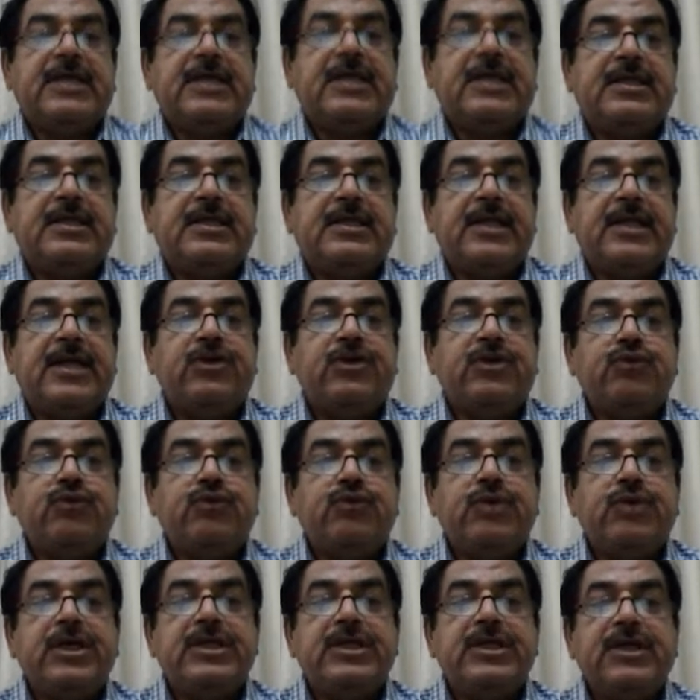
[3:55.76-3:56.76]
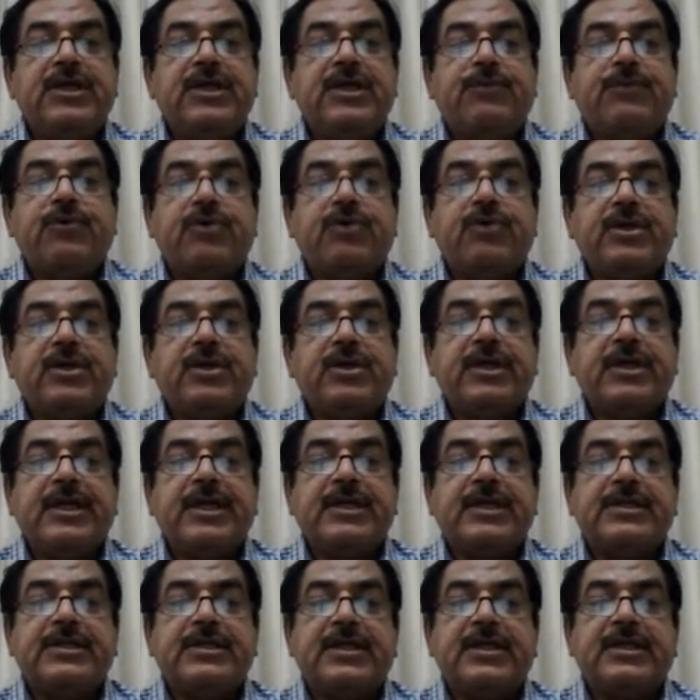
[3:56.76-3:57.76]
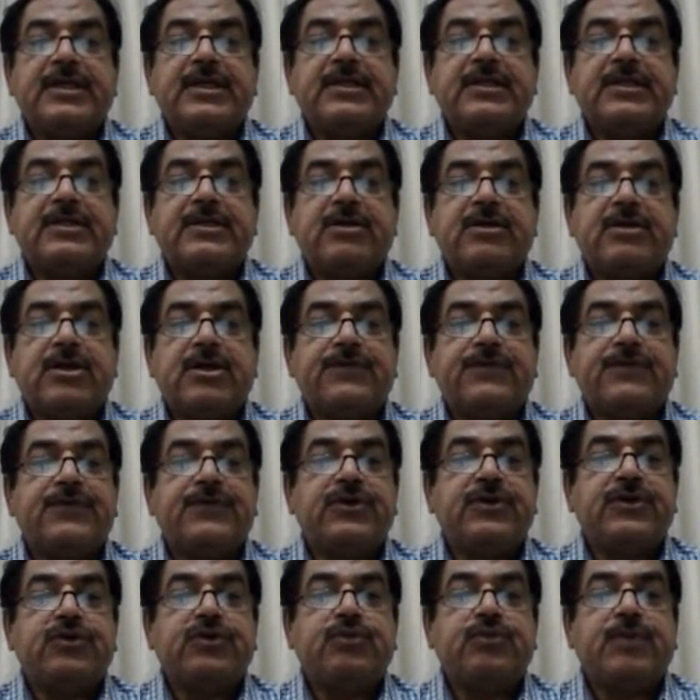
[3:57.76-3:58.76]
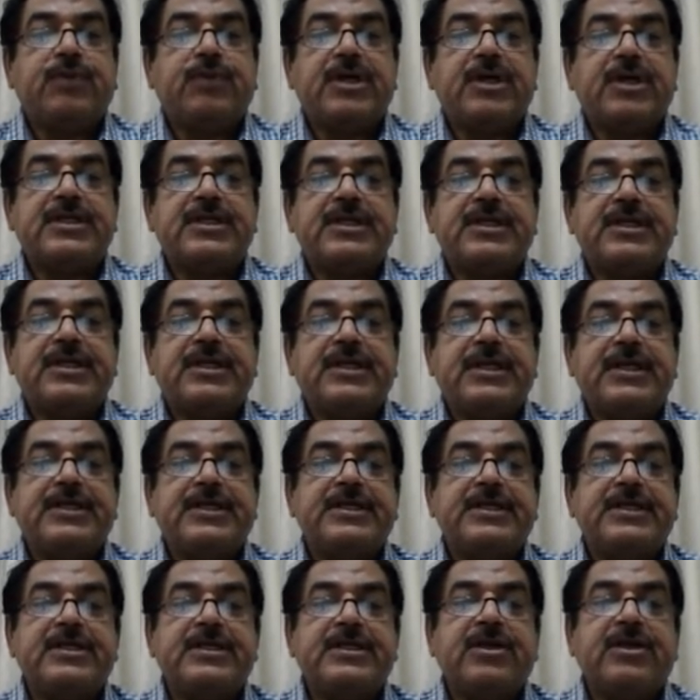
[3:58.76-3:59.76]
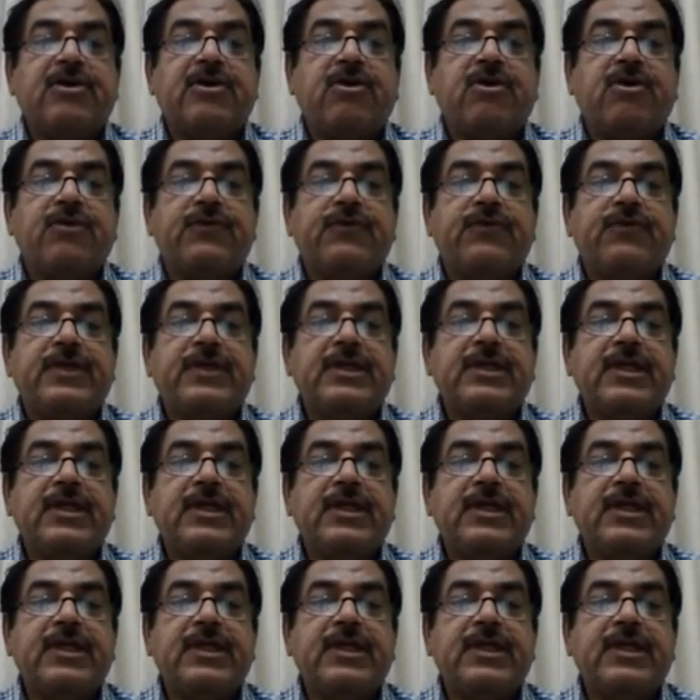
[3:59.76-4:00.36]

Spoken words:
Then 2 kg of broken grains are transferred to plastic cages along with